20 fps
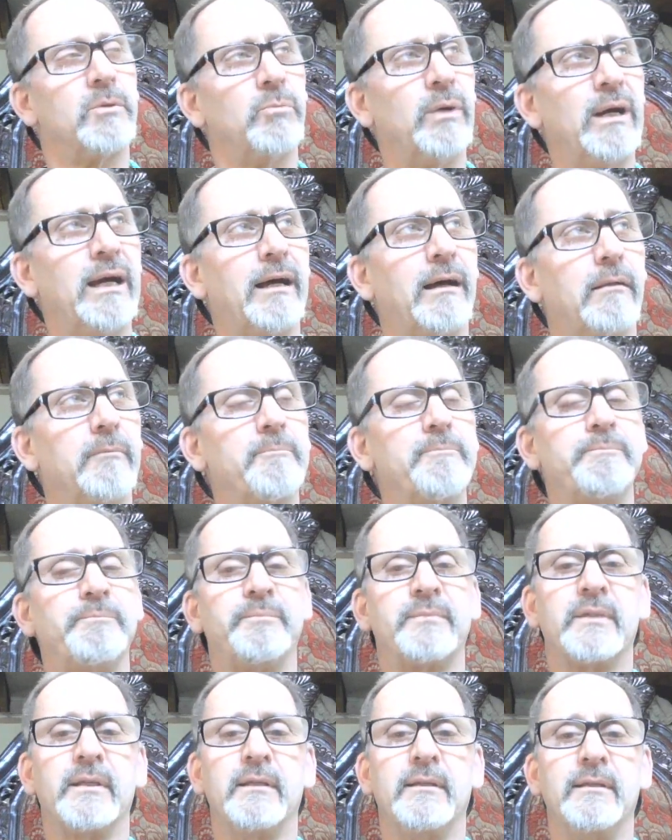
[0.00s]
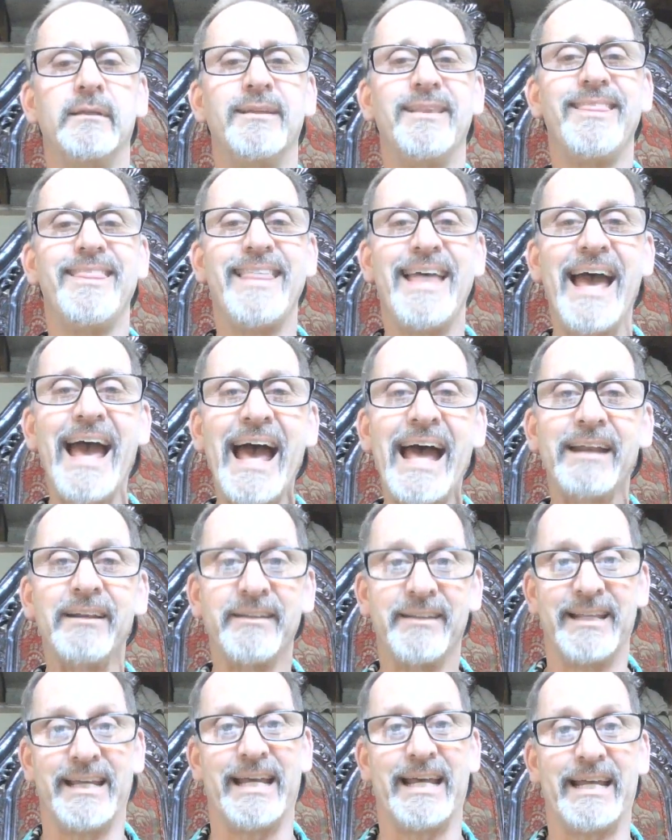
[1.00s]
Well, that
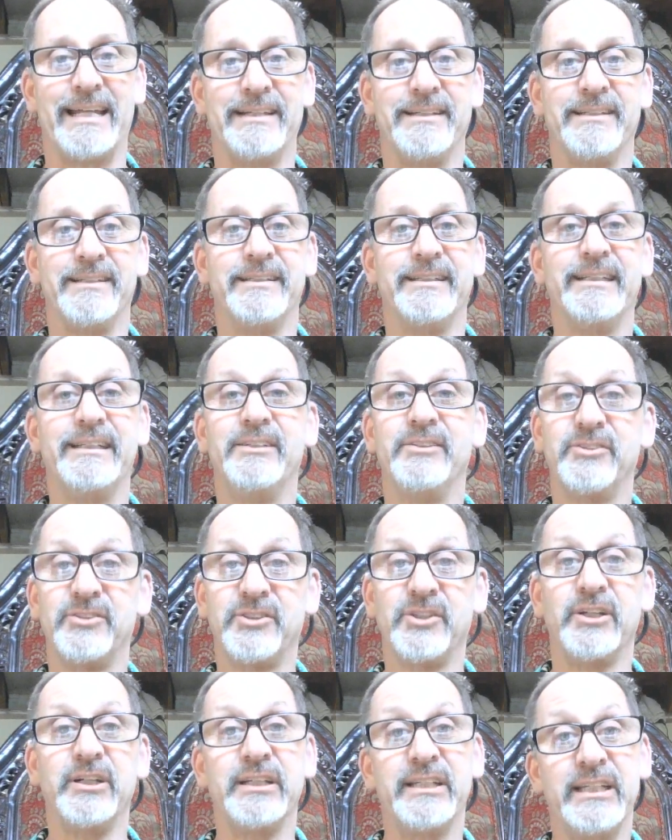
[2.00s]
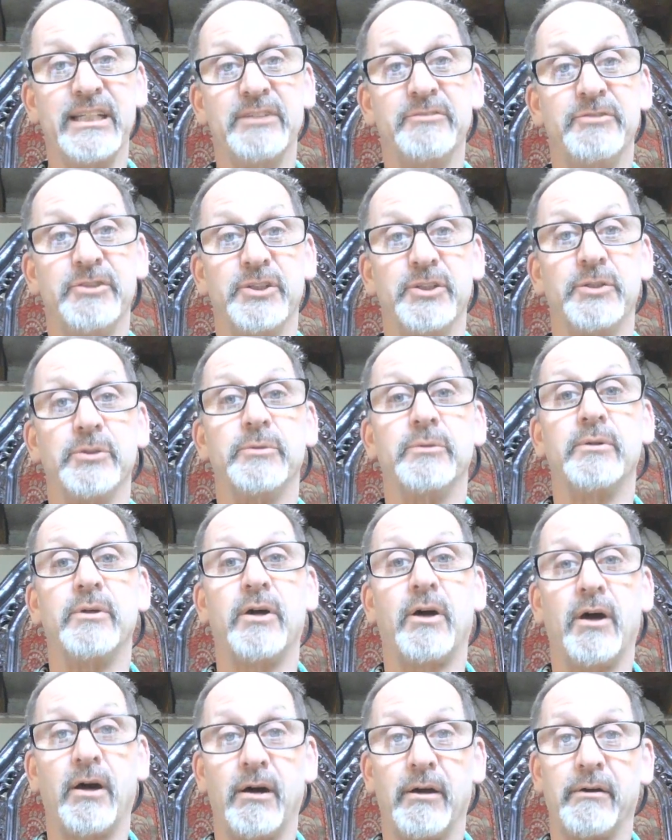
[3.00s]
then is going to give you
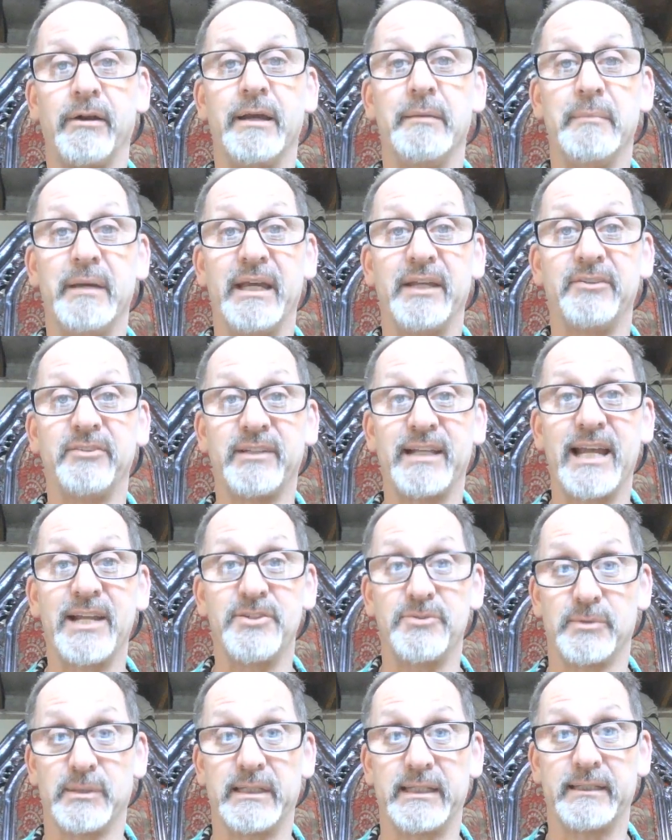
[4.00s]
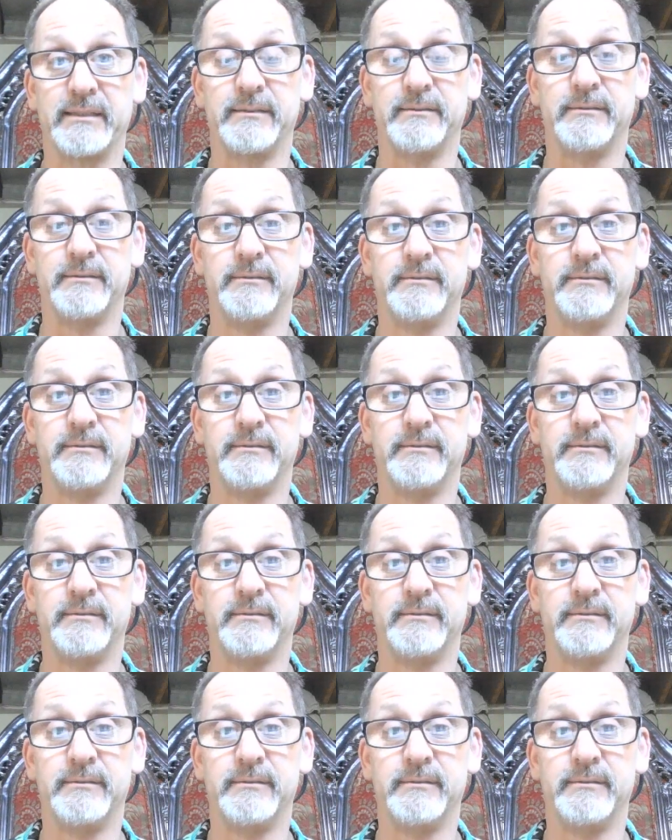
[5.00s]
RMA scheduling,